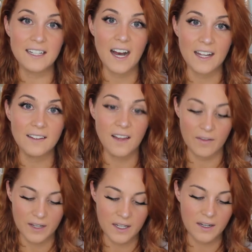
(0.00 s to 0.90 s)
I
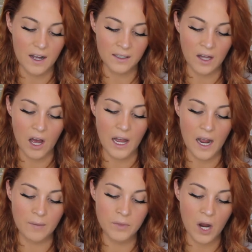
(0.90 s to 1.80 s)
love it a lot.
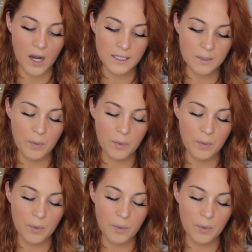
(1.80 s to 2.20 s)
I'm not